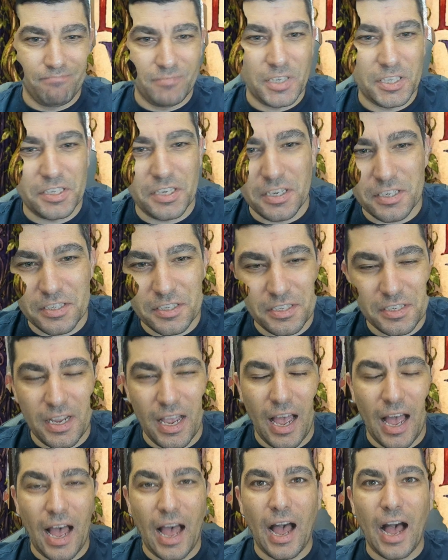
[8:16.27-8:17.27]
this
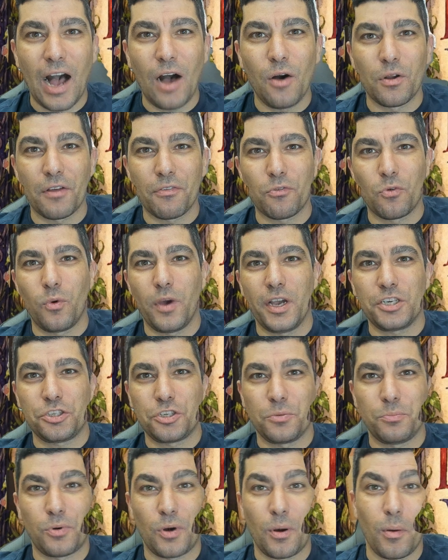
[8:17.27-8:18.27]
is out of
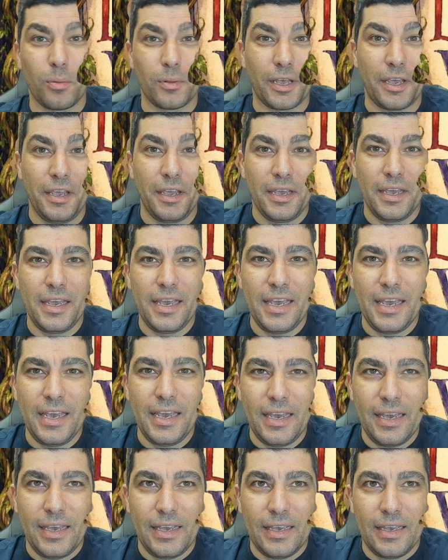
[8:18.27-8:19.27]
question probably
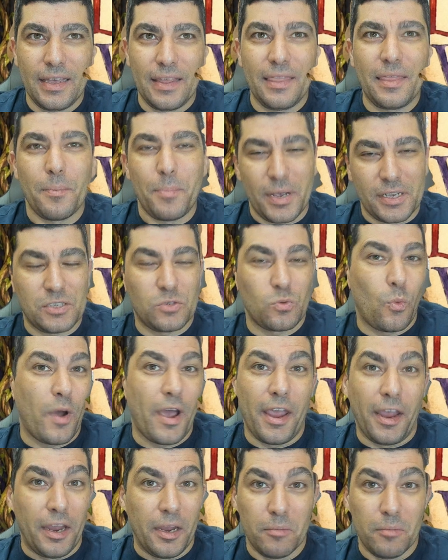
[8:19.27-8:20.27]
the best
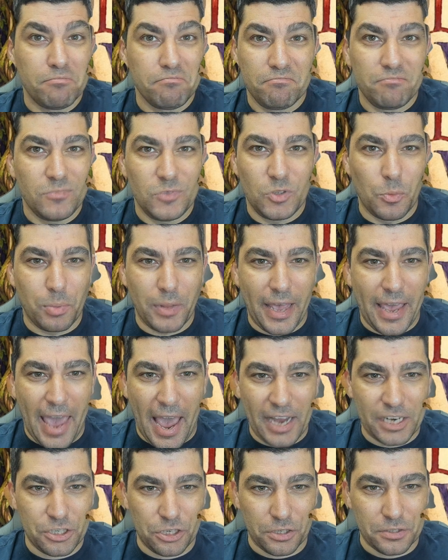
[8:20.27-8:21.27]
way to play
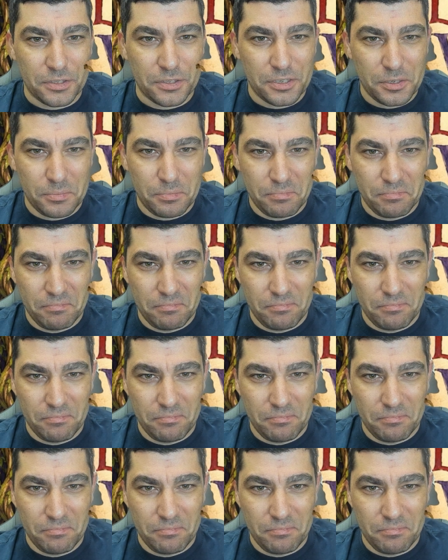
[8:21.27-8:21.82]
actions.